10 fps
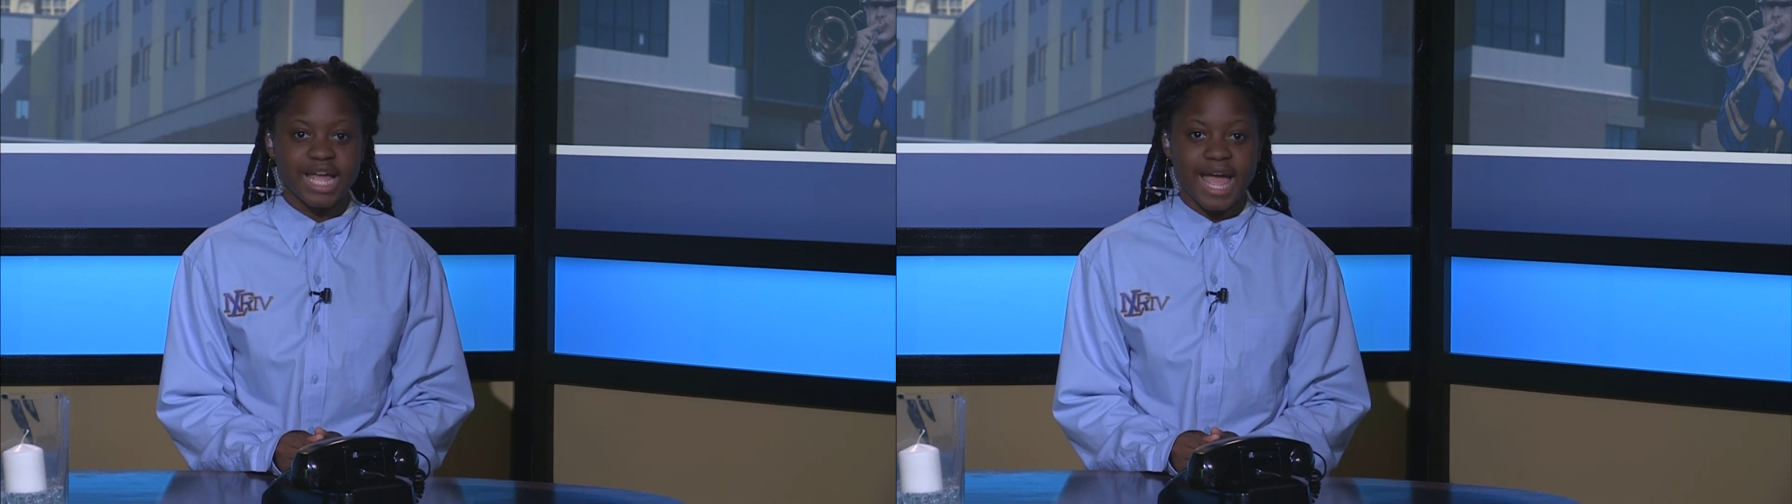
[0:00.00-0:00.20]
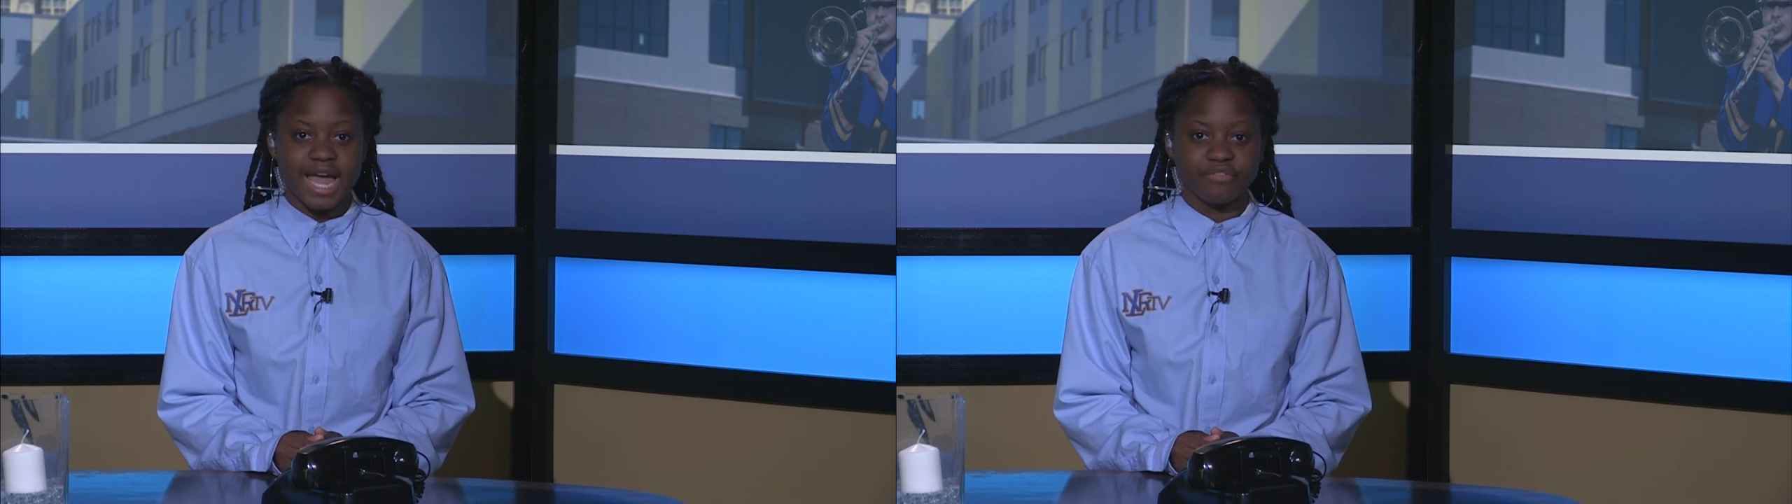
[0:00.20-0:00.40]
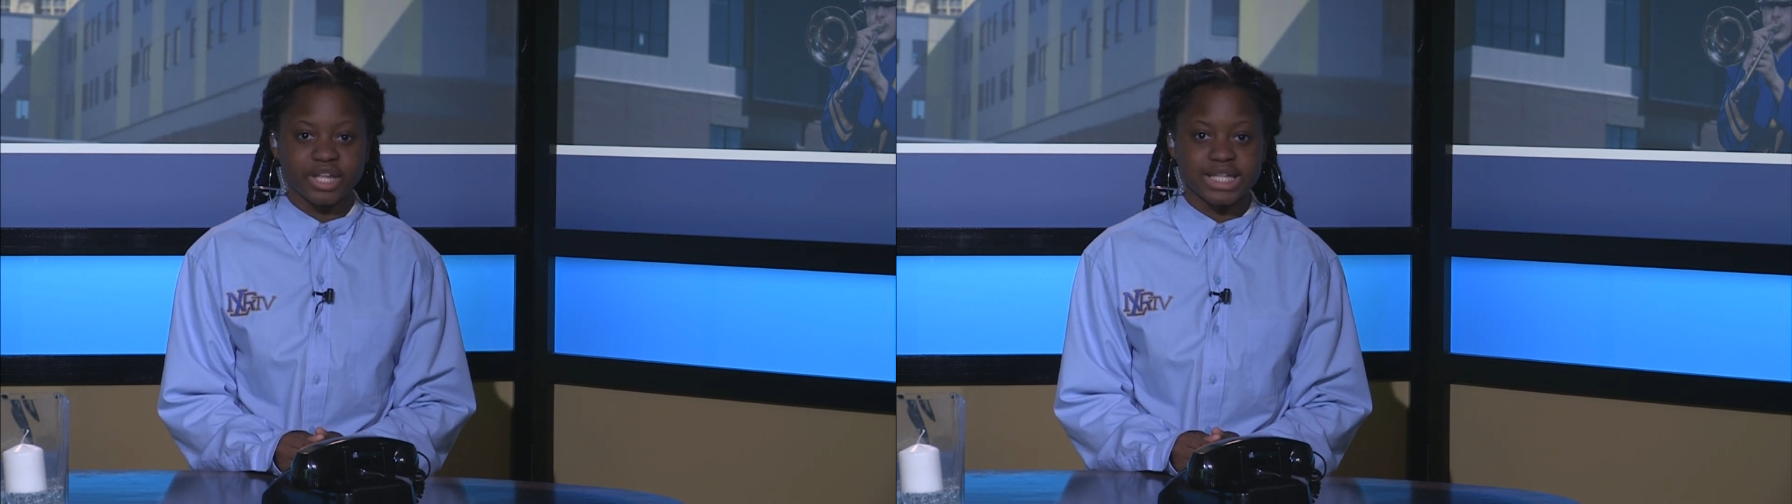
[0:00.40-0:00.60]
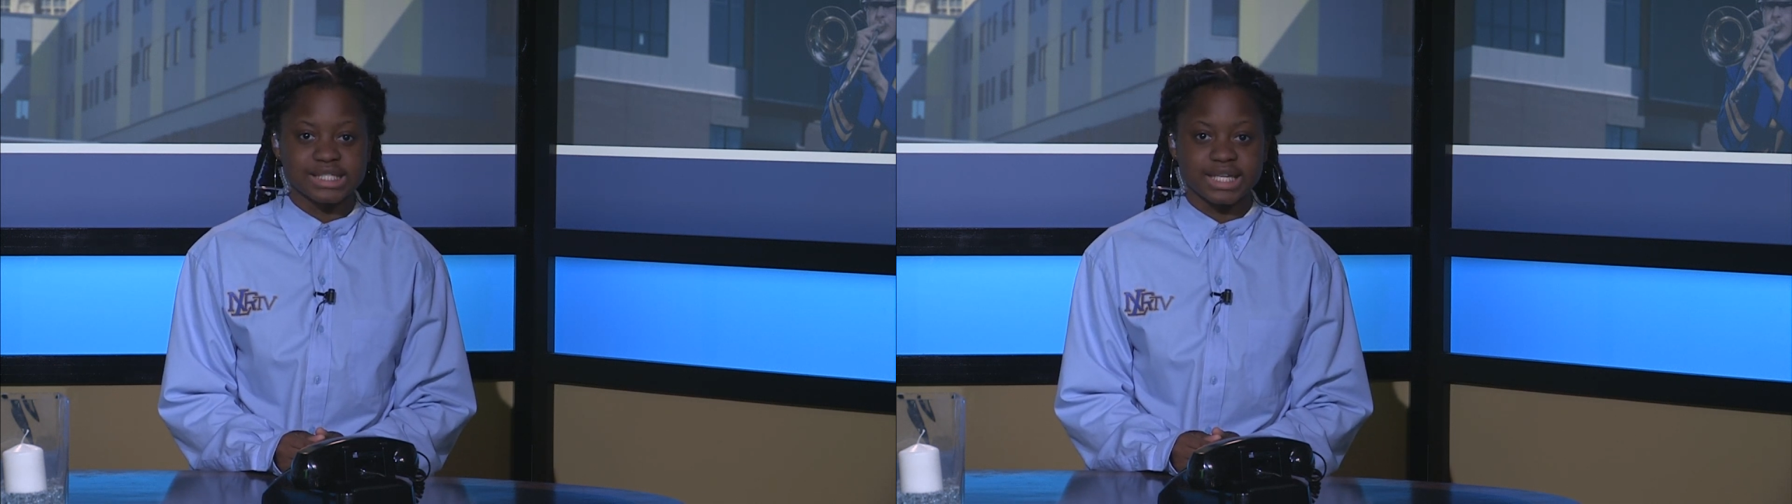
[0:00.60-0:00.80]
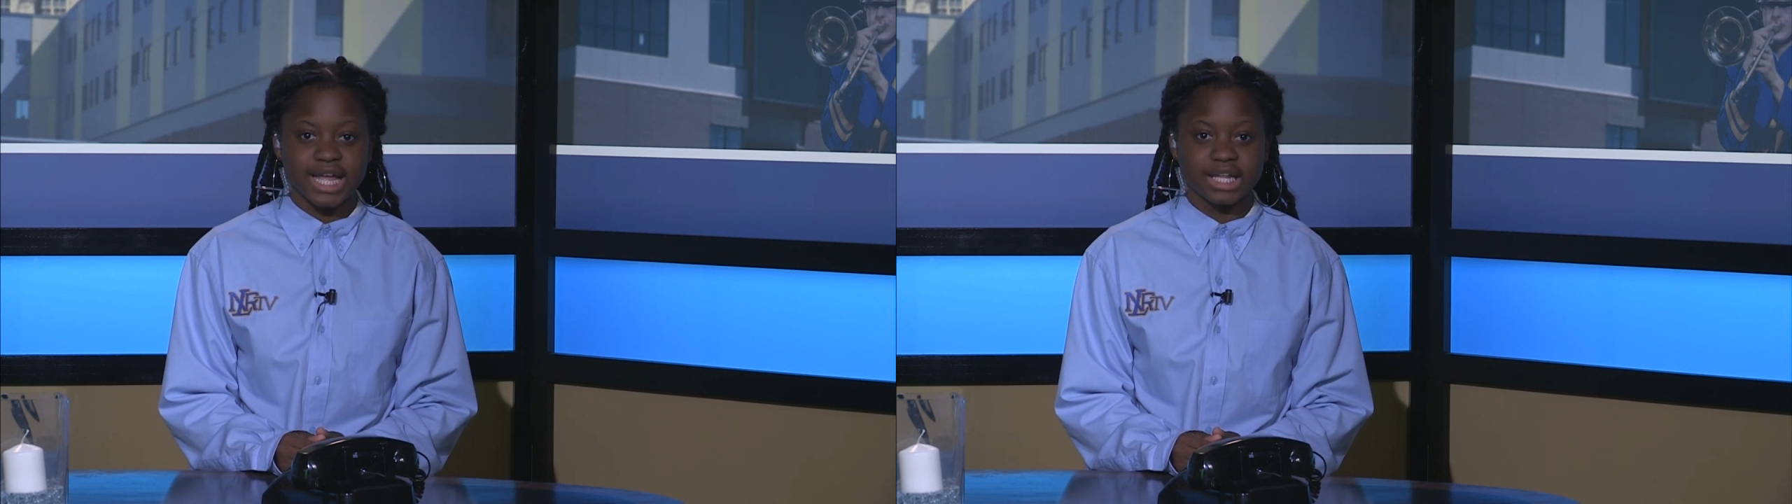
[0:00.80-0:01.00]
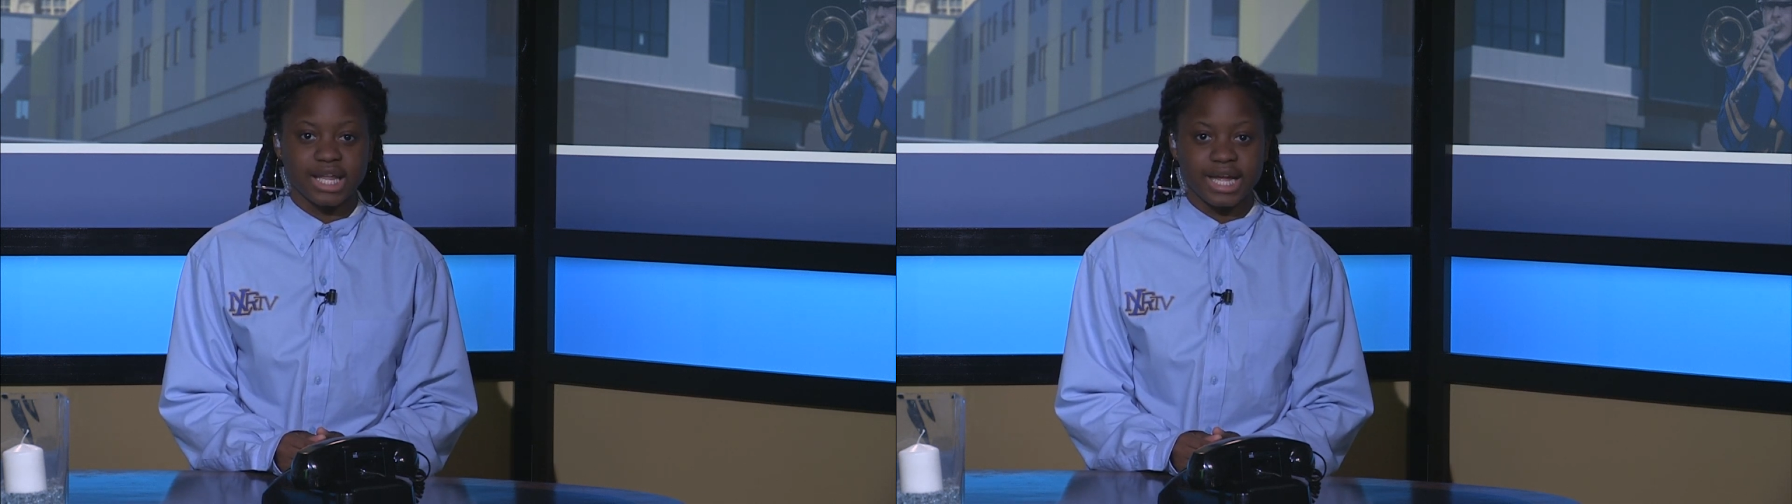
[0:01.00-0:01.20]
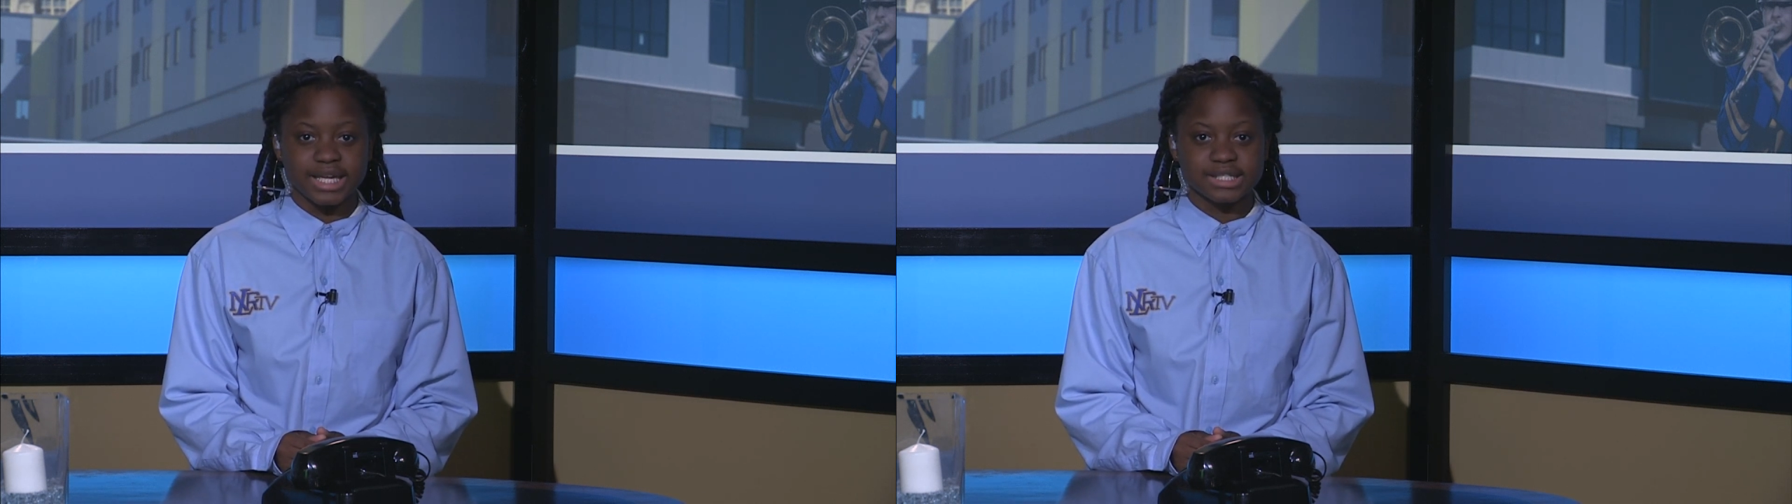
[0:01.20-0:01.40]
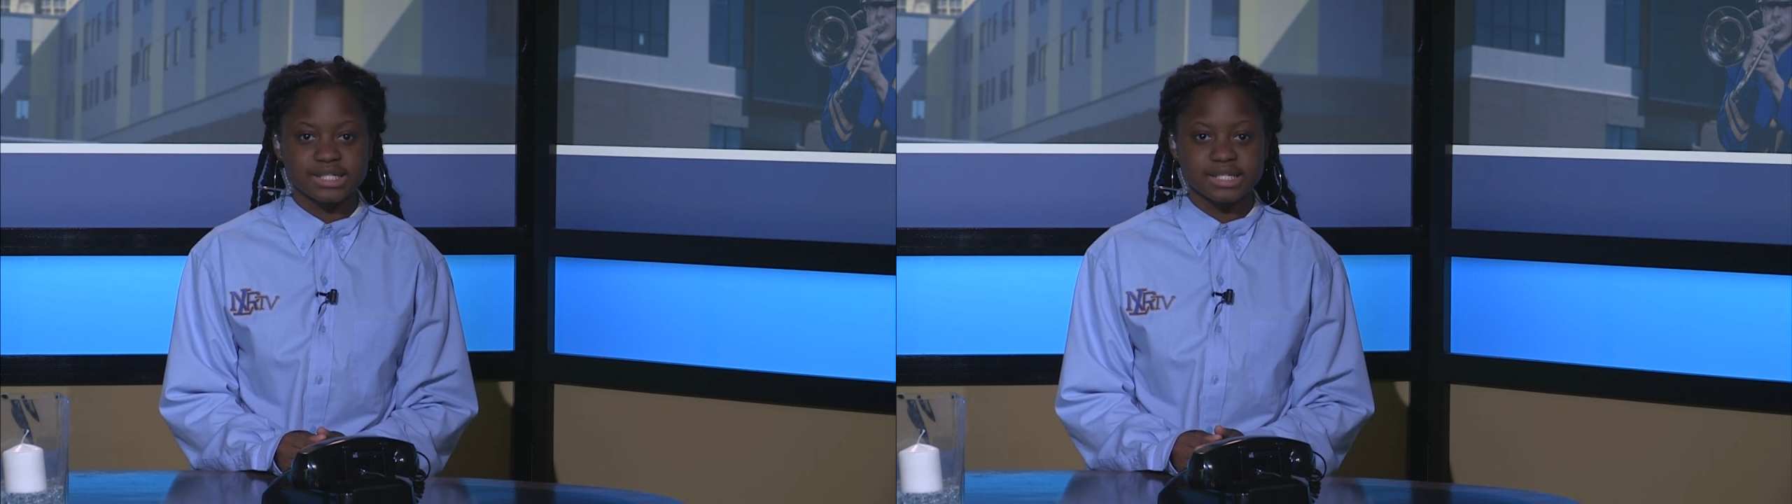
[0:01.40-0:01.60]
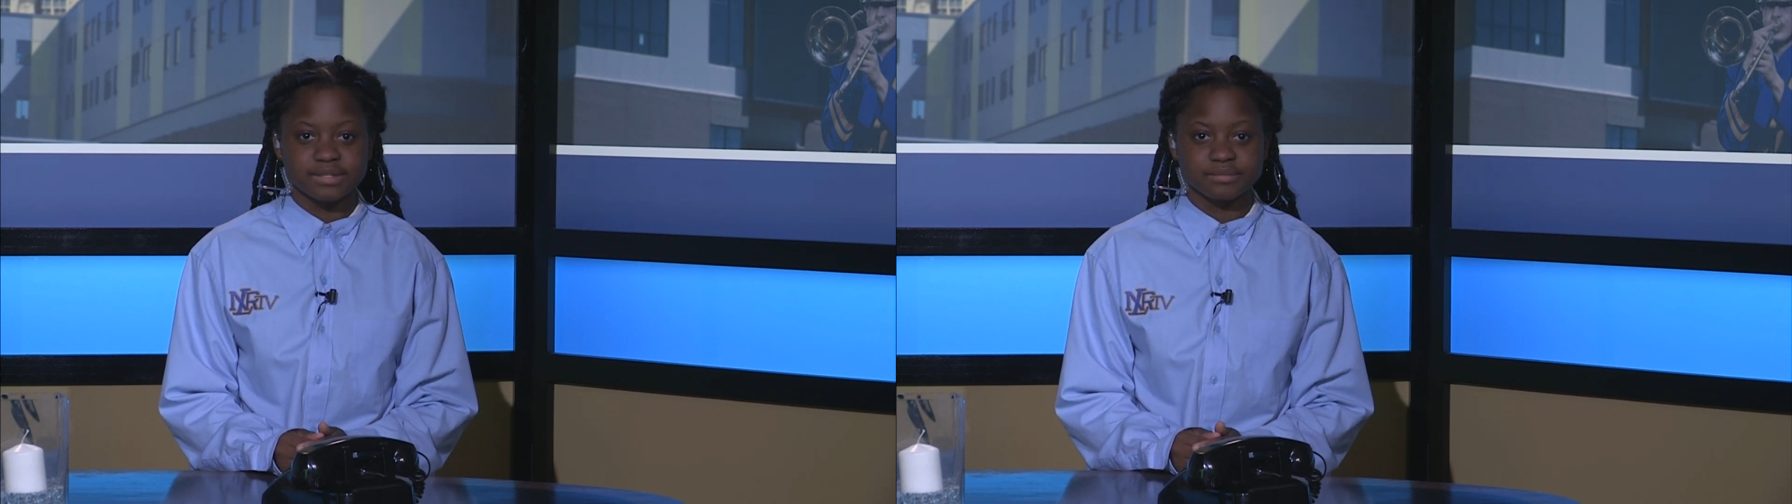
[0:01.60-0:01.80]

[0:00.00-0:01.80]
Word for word: Advocacy Alliance.